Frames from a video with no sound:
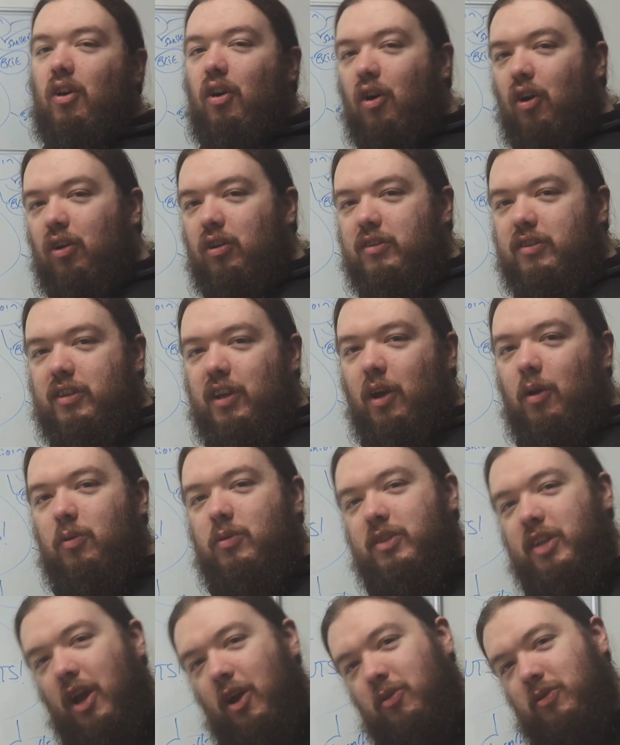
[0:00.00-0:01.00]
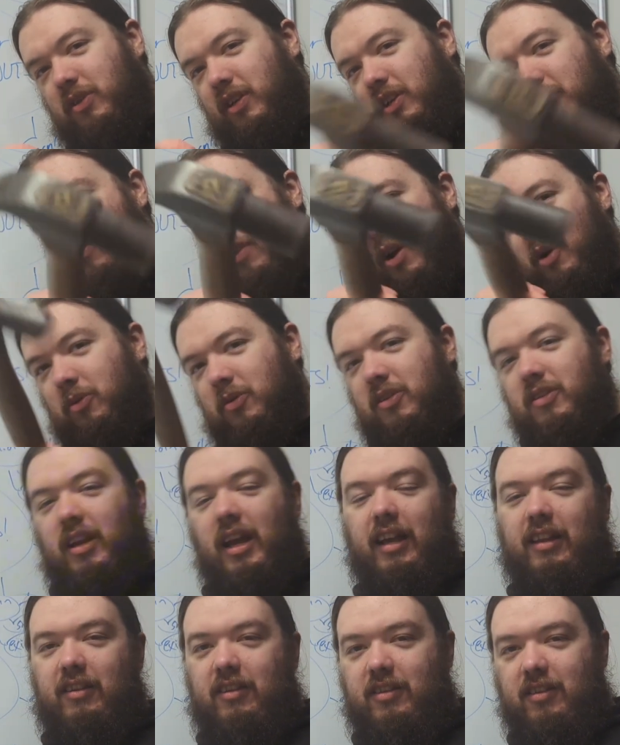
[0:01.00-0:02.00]
Also, toes are gross,
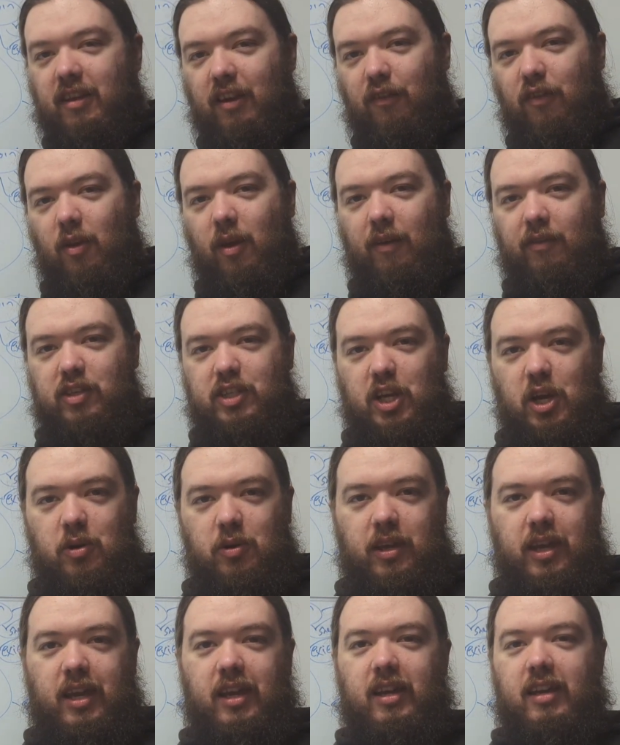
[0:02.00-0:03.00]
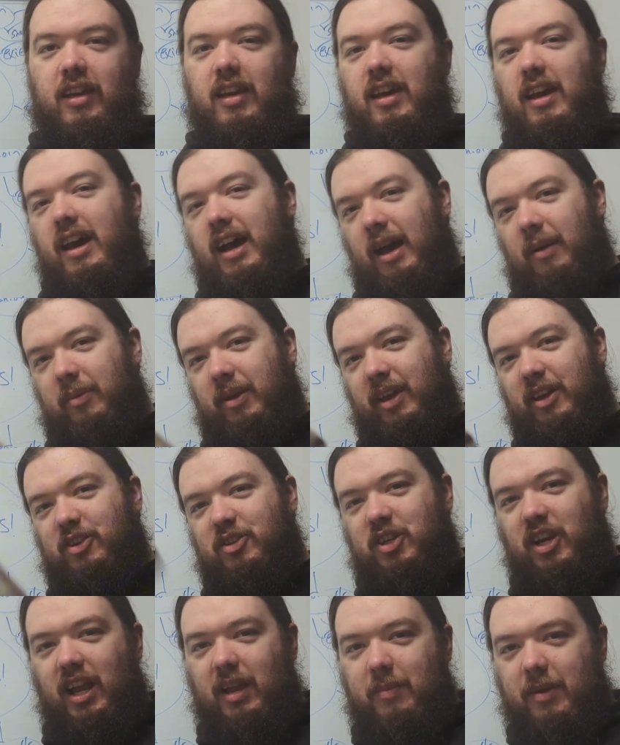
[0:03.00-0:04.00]
and if you have a toe kink, I'm kink
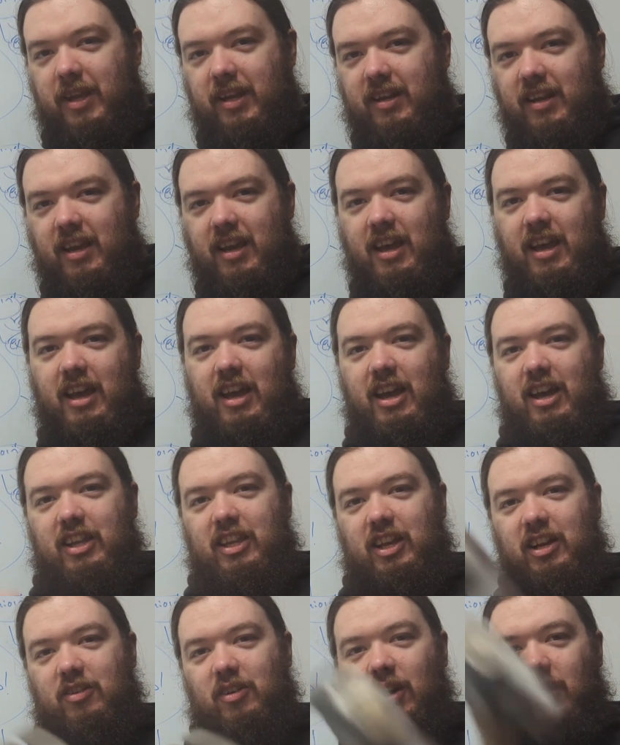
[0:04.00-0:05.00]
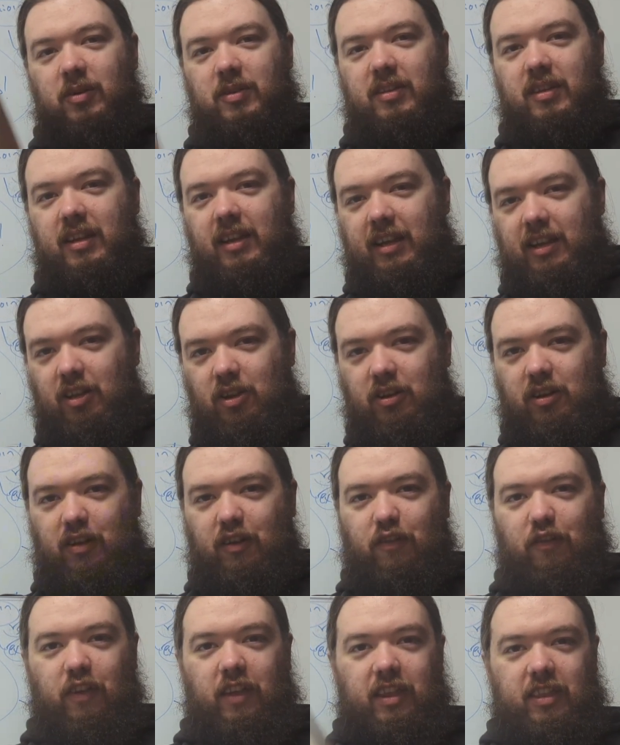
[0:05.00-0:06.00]
shaming, you're gross, including
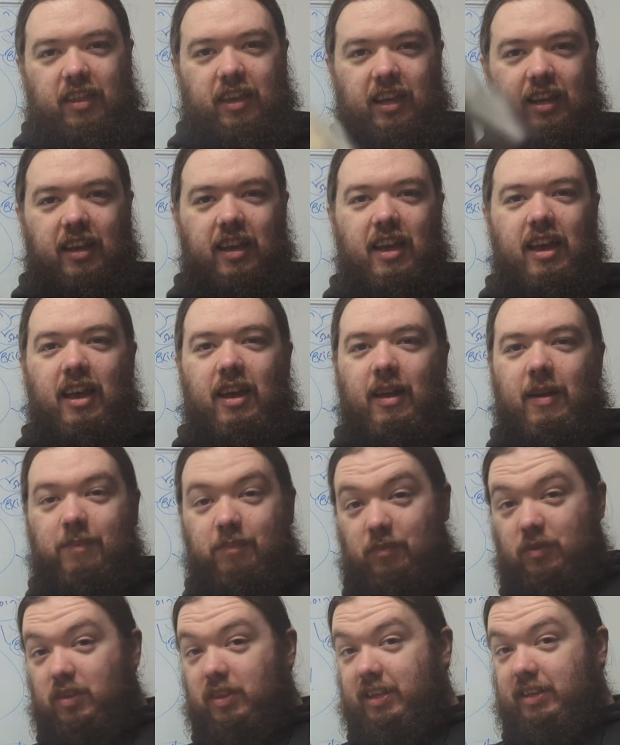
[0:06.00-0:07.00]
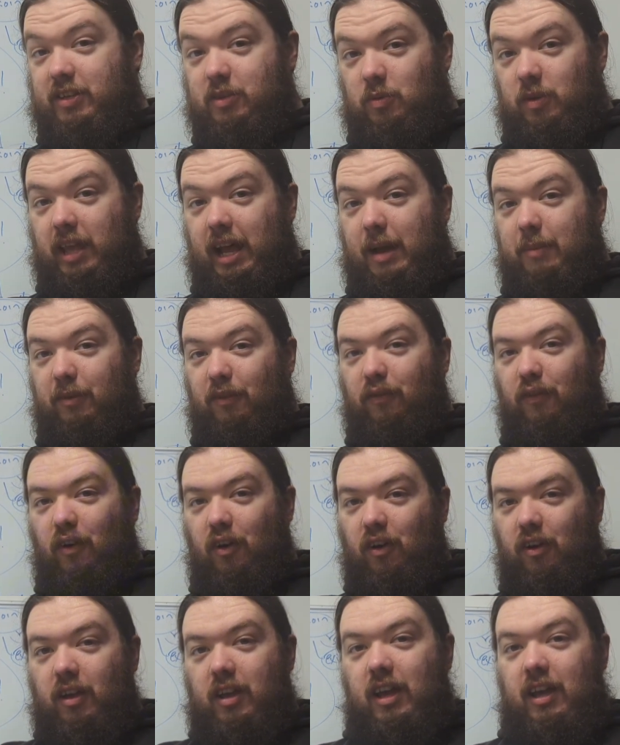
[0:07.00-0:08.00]
a feet thing. This is what the hammer's
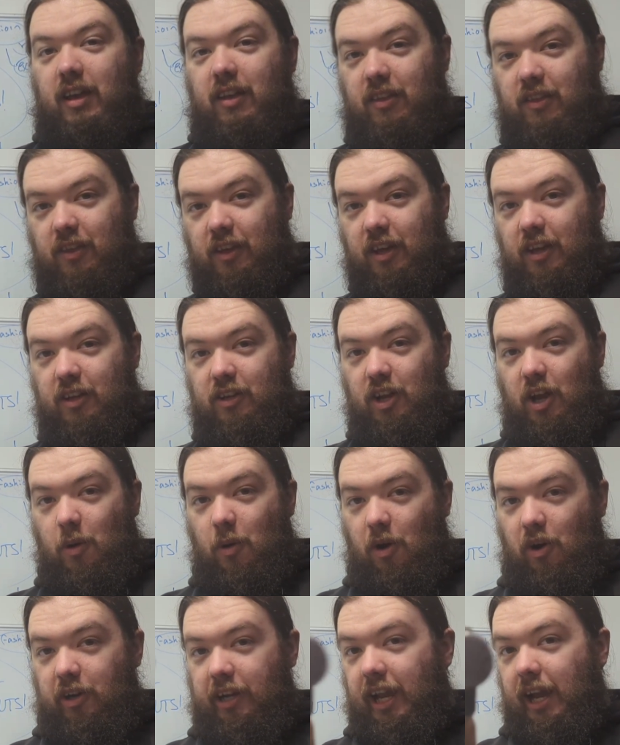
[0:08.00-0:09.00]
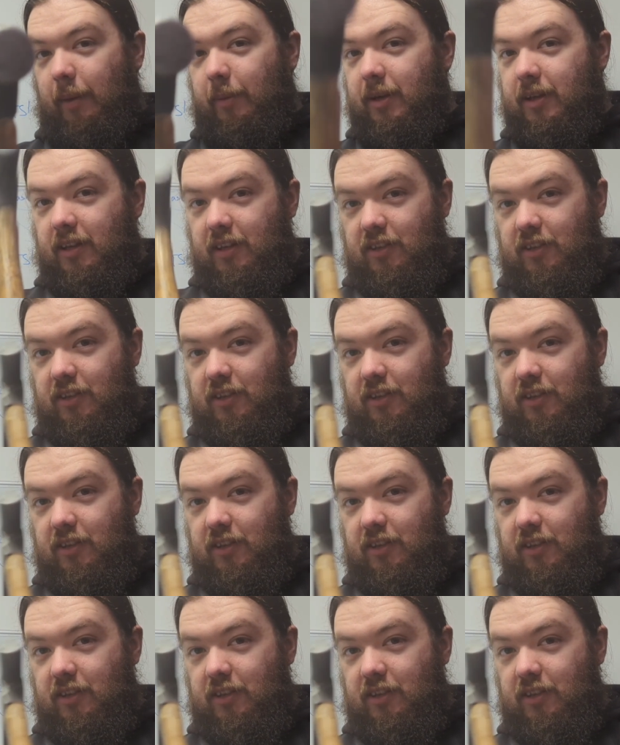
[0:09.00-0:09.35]
for. The no horny hammer.